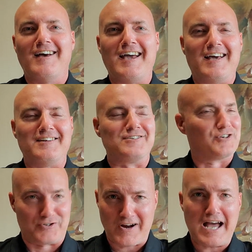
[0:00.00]
And
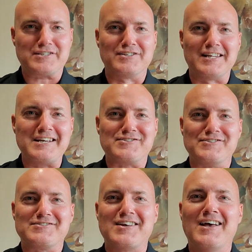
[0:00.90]

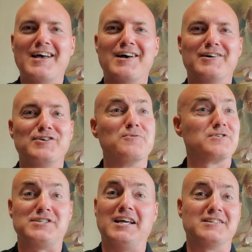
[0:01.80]
congratulations. You were
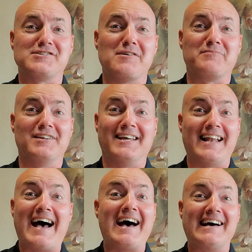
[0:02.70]
seeing something that
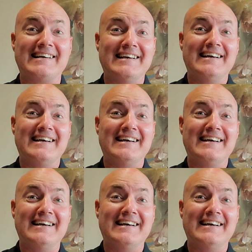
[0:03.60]
I